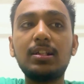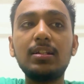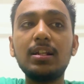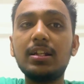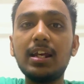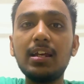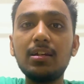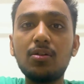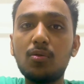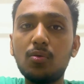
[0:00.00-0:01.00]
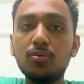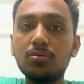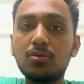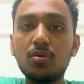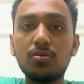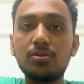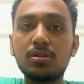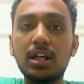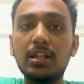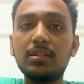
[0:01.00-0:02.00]
they know ghost
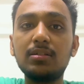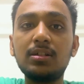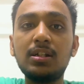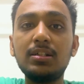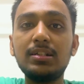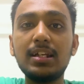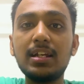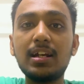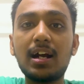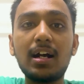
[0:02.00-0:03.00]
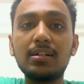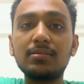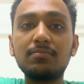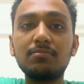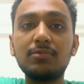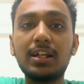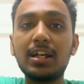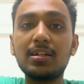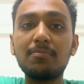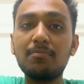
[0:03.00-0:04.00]
and they are
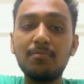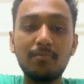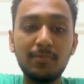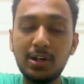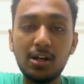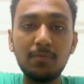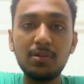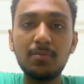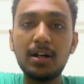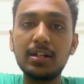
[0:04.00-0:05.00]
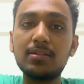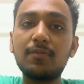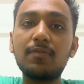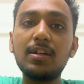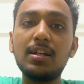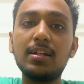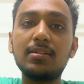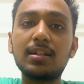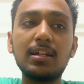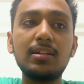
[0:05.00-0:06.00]
getting numbed by the feelings
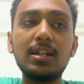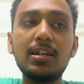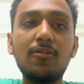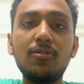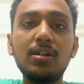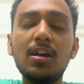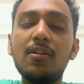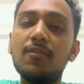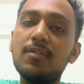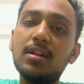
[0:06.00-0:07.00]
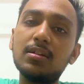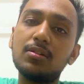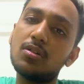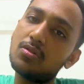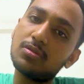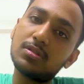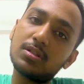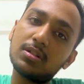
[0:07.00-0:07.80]
and they don't fear ghost.